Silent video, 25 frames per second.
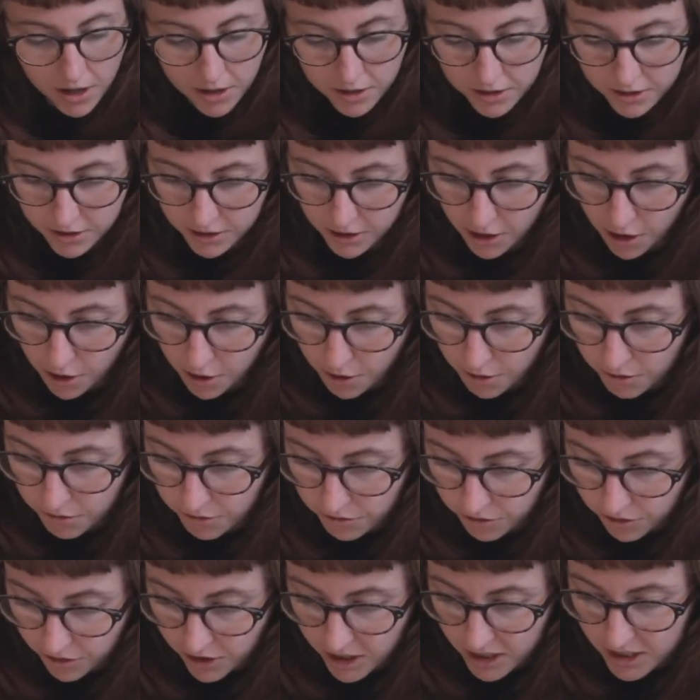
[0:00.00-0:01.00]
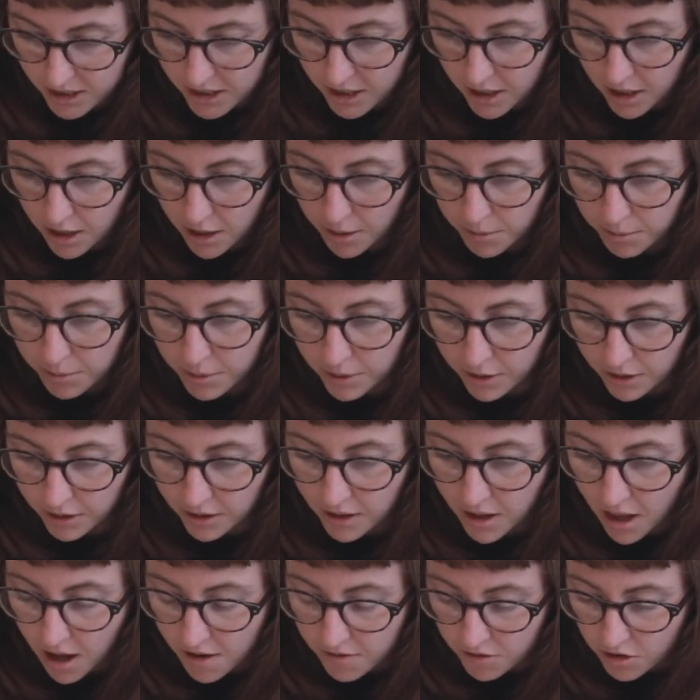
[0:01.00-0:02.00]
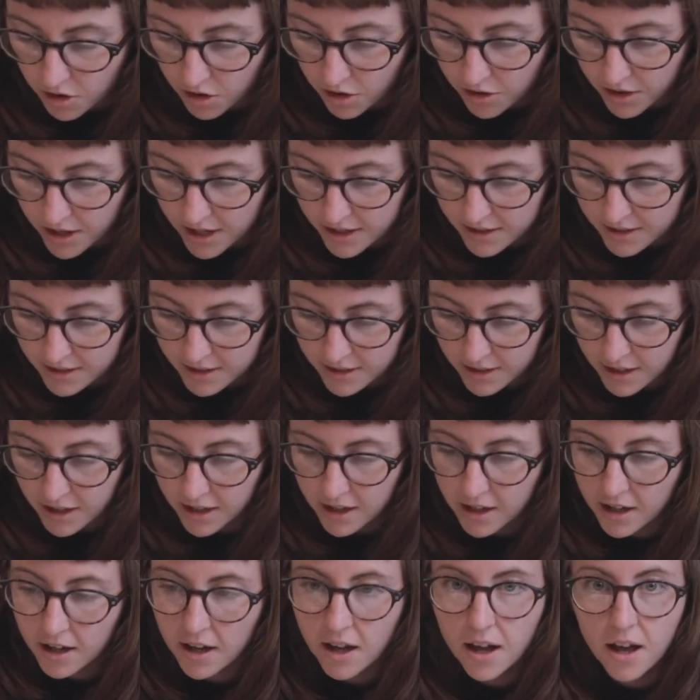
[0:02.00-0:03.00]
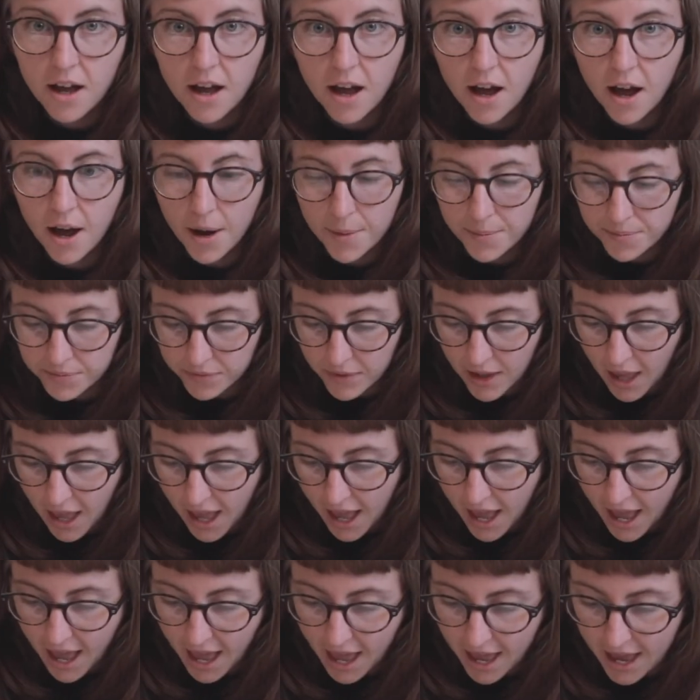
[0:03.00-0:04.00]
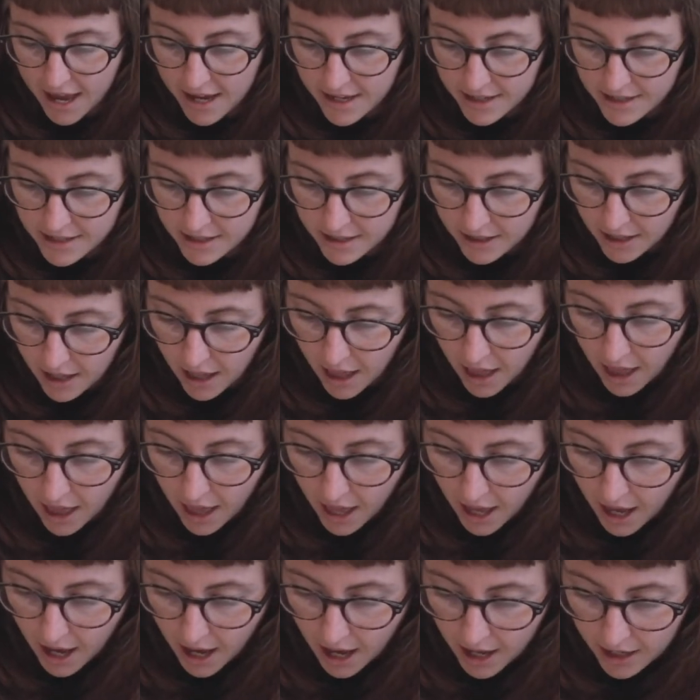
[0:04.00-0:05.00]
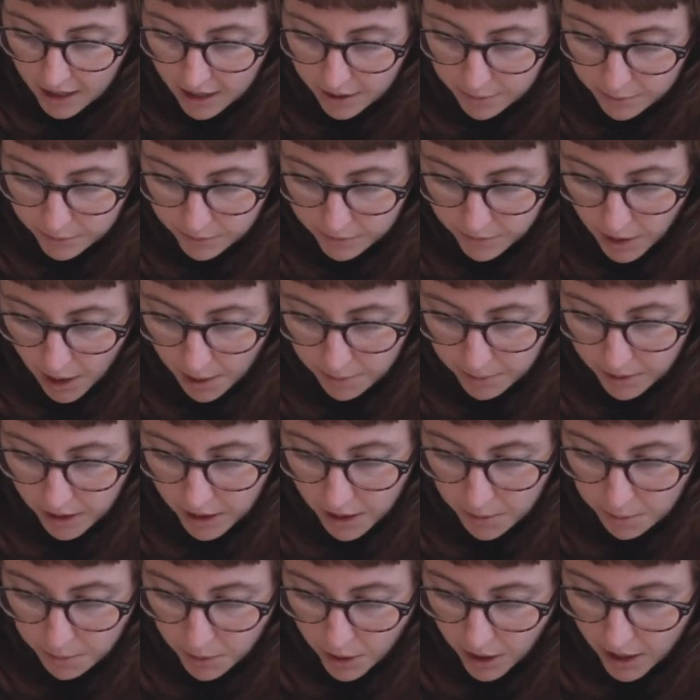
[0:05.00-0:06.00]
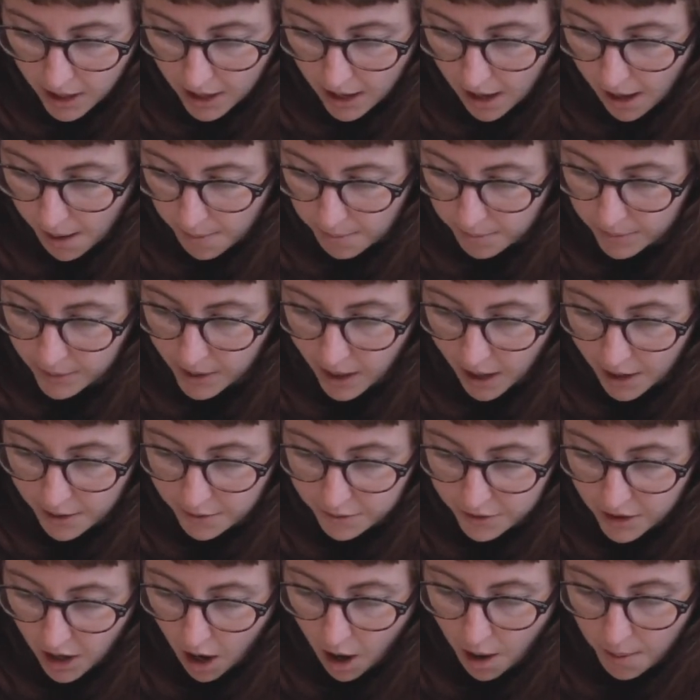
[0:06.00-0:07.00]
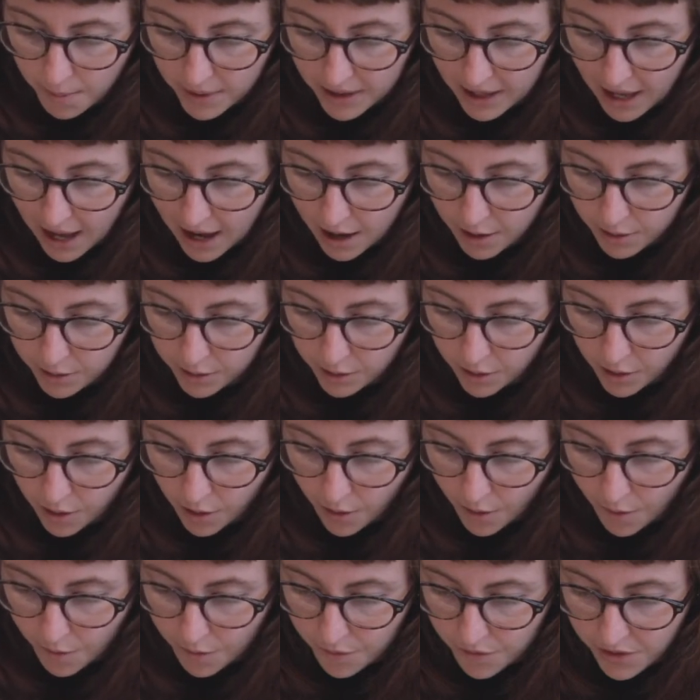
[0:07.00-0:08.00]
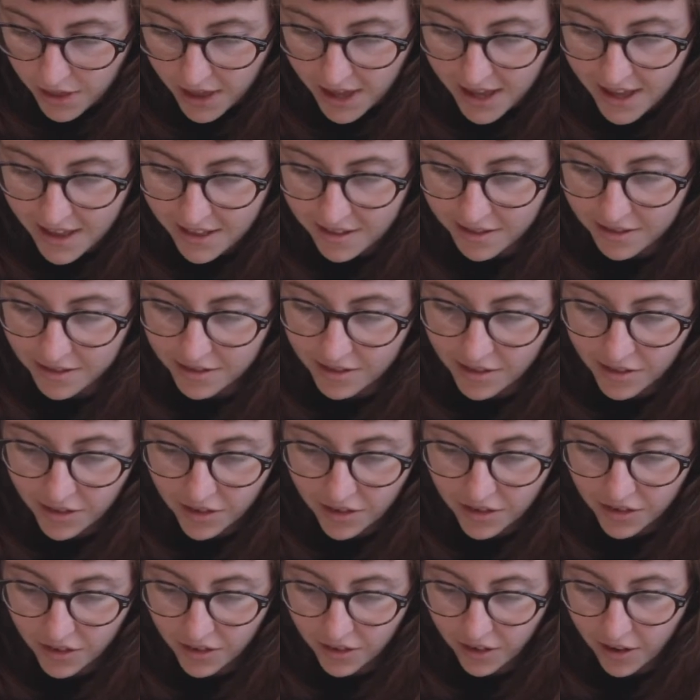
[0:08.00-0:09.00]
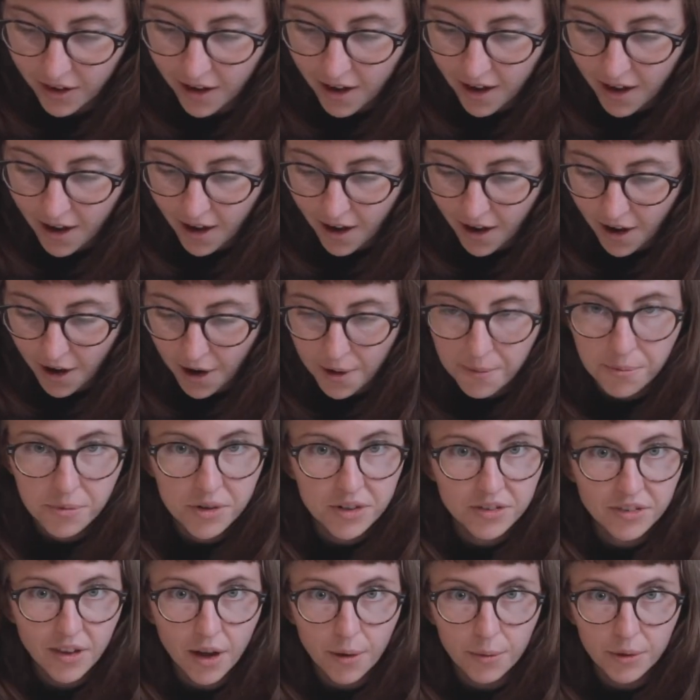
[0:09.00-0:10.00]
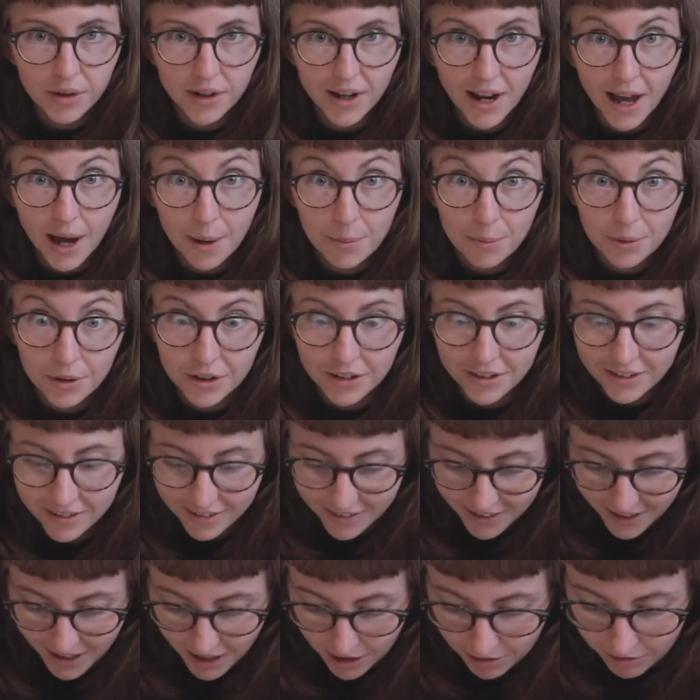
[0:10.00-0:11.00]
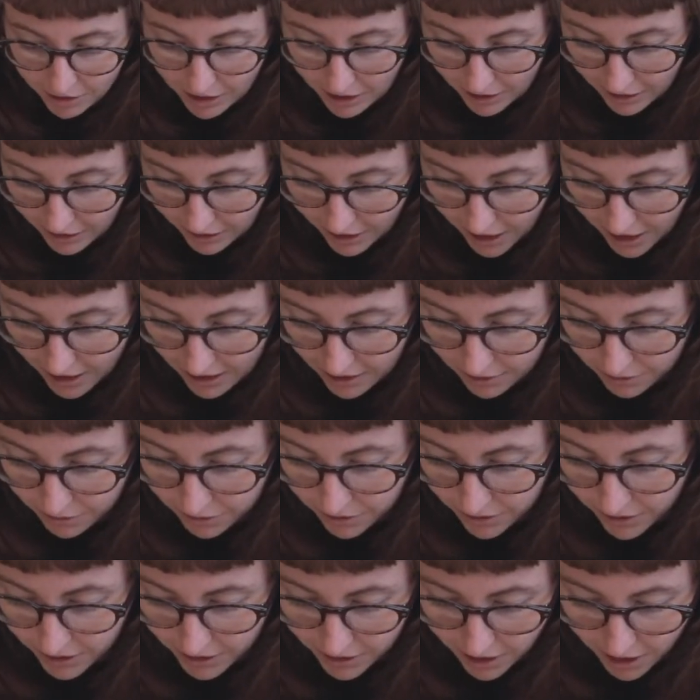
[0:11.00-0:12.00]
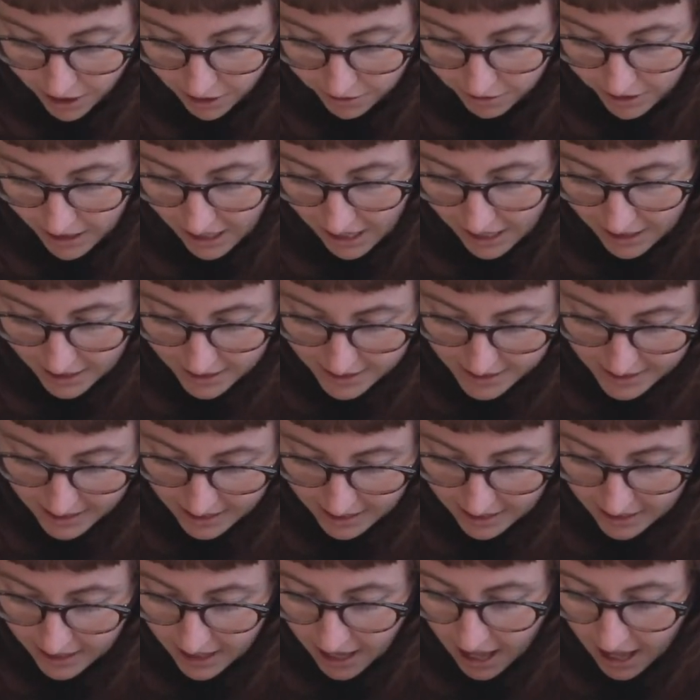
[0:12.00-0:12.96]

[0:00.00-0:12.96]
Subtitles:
So for example, I've got this head, and I'm going to put him kind of coming out of the hills, because that wouldn't happen in real life, in our reality.